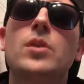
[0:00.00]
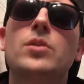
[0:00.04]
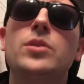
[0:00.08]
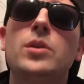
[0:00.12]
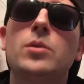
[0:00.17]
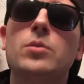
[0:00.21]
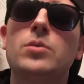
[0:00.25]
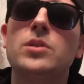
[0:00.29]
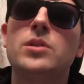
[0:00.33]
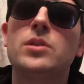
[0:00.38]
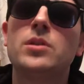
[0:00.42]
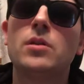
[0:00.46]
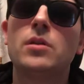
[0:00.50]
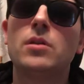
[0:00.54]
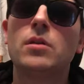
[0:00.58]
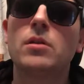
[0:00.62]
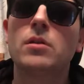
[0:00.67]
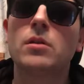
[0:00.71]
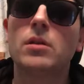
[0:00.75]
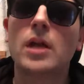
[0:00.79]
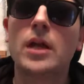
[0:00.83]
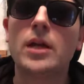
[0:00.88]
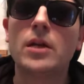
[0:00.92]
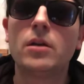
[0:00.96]
There was
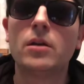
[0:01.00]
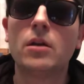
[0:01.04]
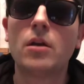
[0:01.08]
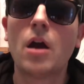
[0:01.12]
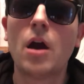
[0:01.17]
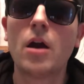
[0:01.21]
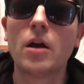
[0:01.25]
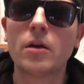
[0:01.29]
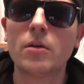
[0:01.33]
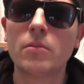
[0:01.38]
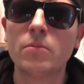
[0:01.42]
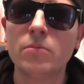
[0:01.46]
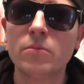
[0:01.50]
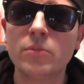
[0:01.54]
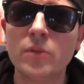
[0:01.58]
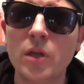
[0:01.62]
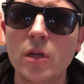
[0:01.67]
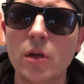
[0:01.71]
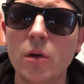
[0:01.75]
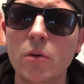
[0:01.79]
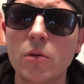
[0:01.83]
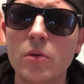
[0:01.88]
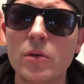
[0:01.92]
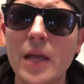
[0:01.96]
still lighter heart,
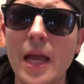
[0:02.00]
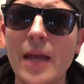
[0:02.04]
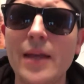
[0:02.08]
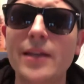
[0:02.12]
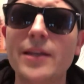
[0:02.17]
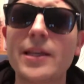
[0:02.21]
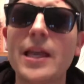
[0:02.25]
kind